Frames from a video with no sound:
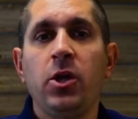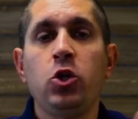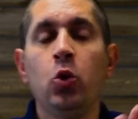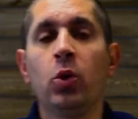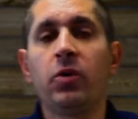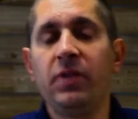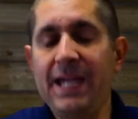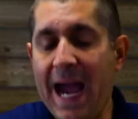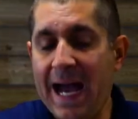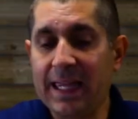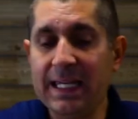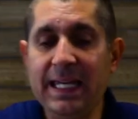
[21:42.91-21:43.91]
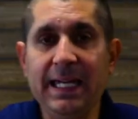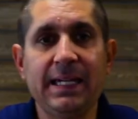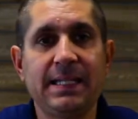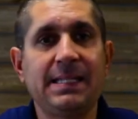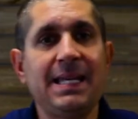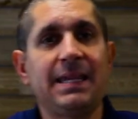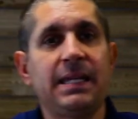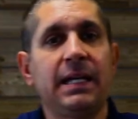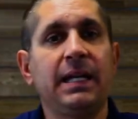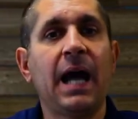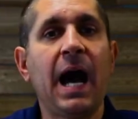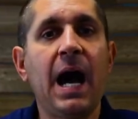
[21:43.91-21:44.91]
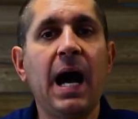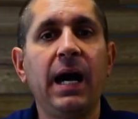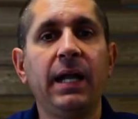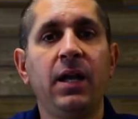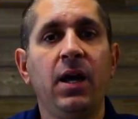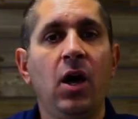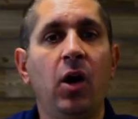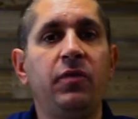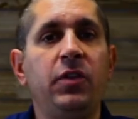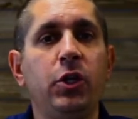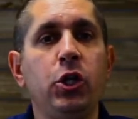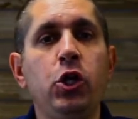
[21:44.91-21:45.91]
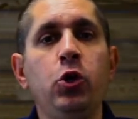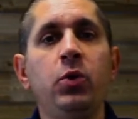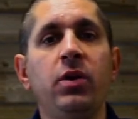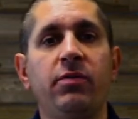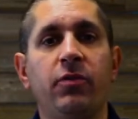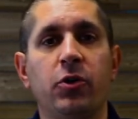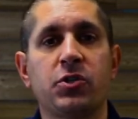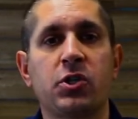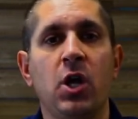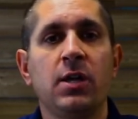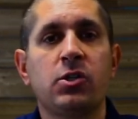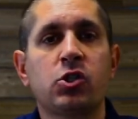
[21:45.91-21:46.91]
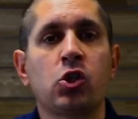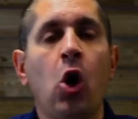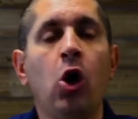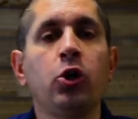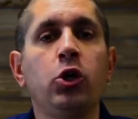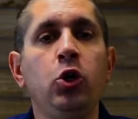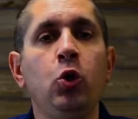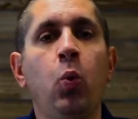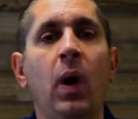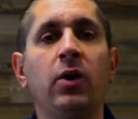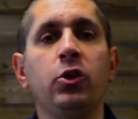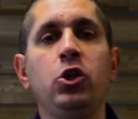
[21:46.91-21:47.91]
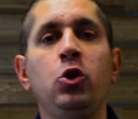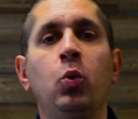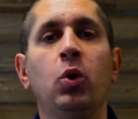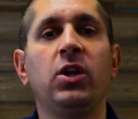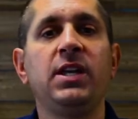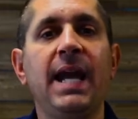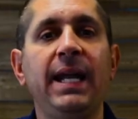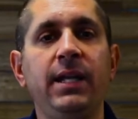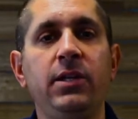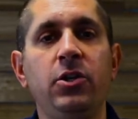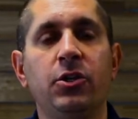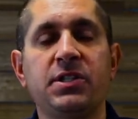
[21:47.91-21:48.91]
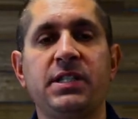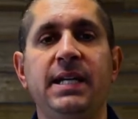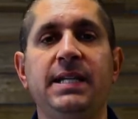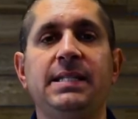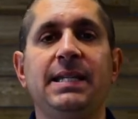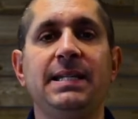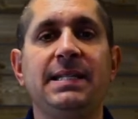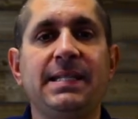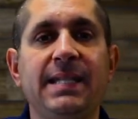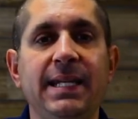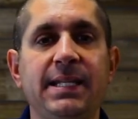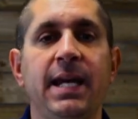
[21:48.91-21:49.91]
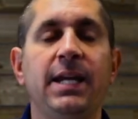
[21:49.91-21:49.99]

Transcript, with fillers: your reality is that the God of the universe saw you while you were yet in your sins and sent